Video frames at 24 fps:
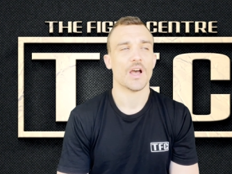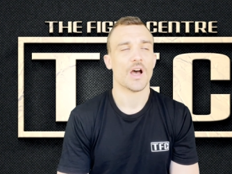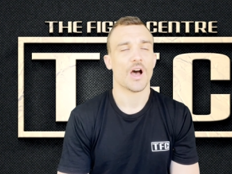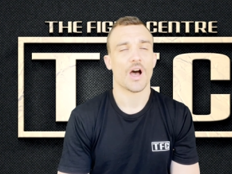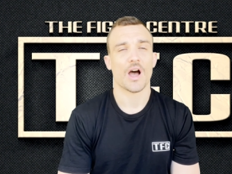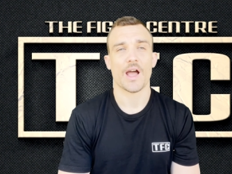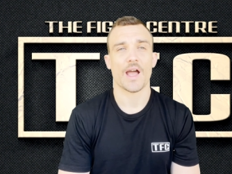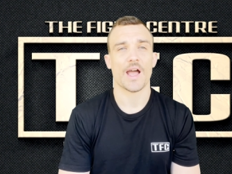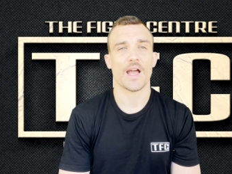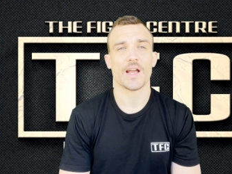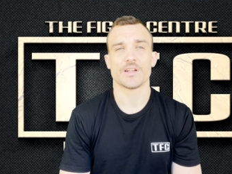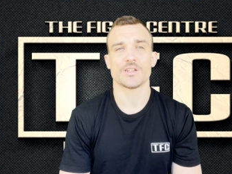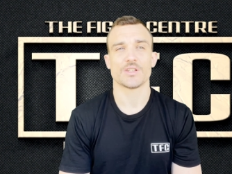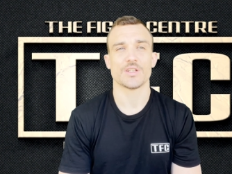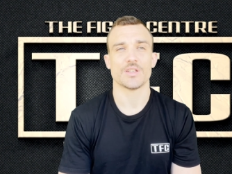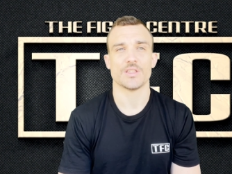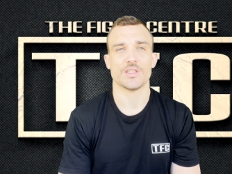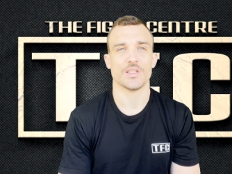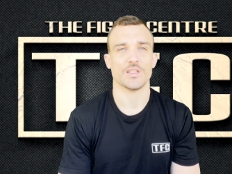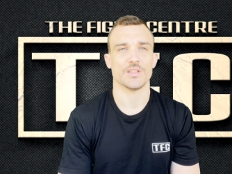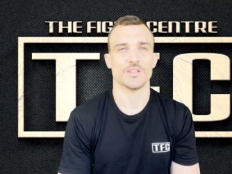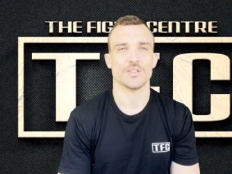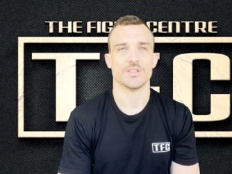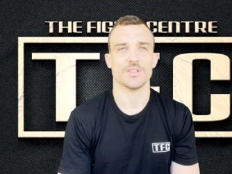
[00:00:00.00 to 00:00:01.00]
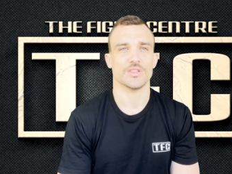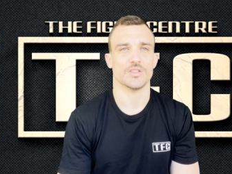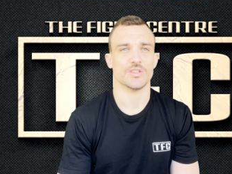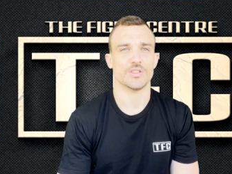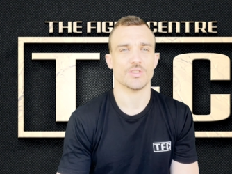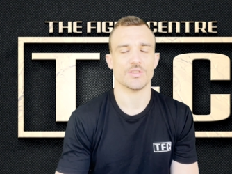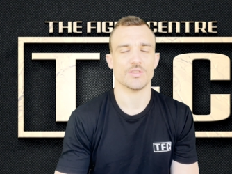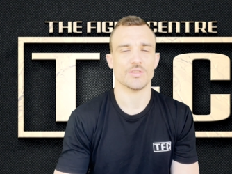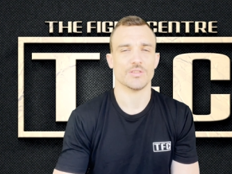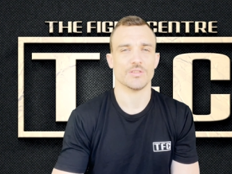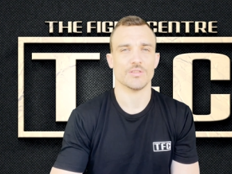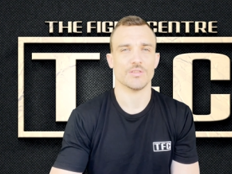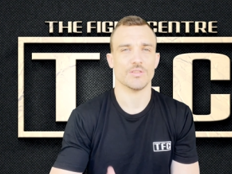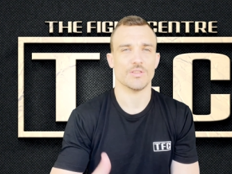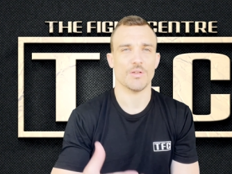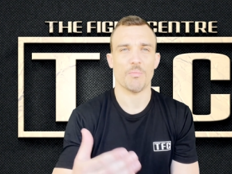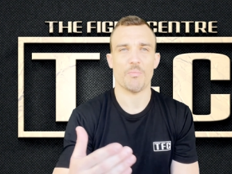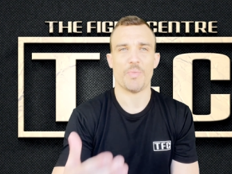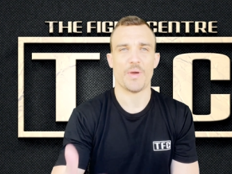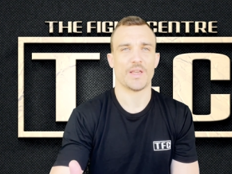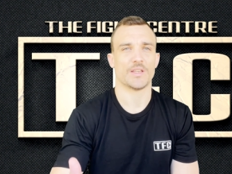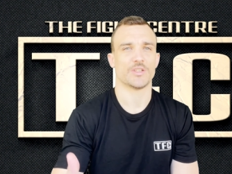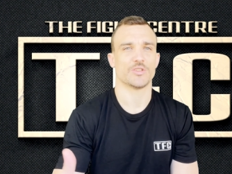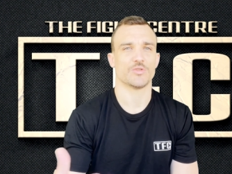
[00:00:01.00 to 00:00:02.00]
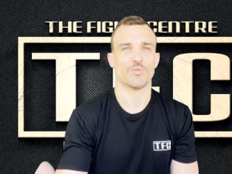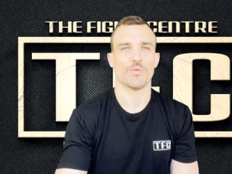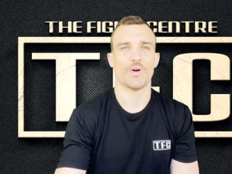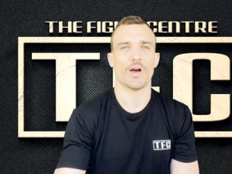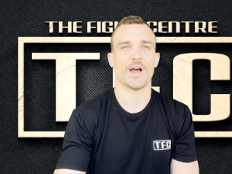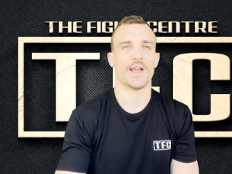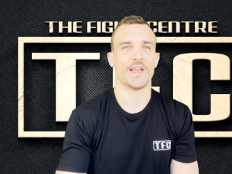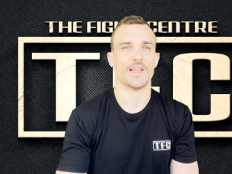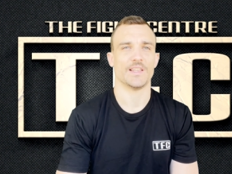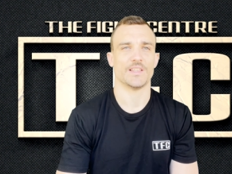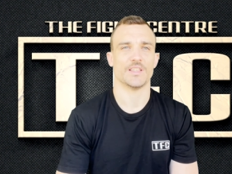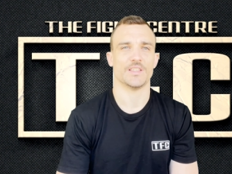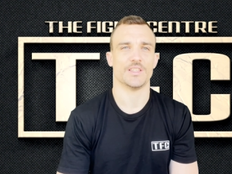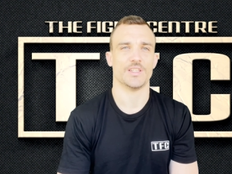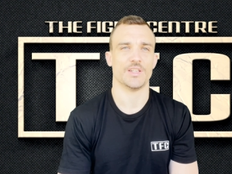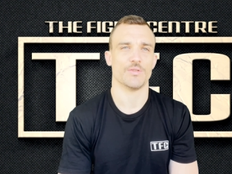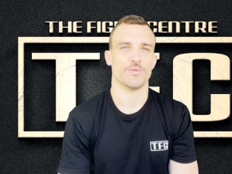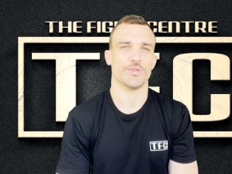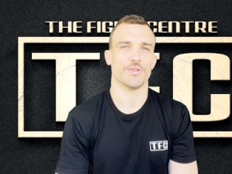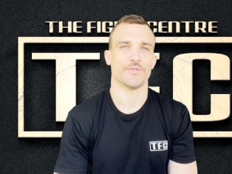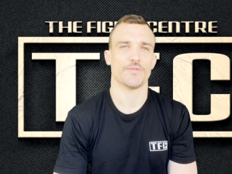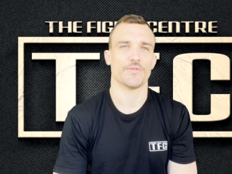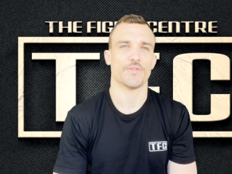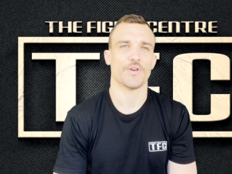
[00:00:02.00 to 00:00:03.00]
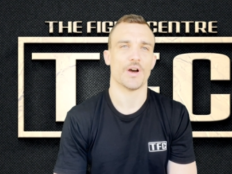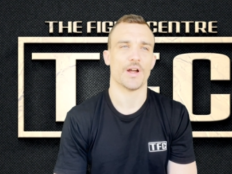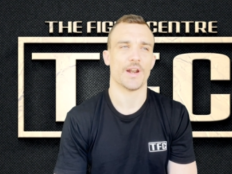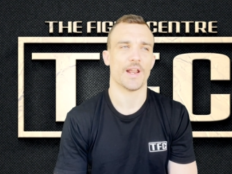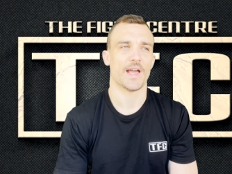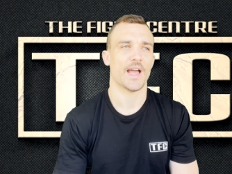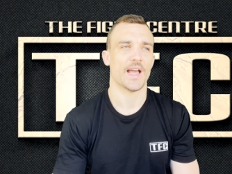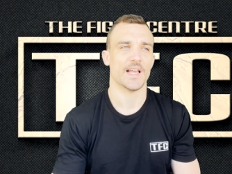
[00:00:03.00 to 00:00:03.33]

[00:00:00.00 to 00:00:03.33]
I actually think this is the best way to deal with a fighter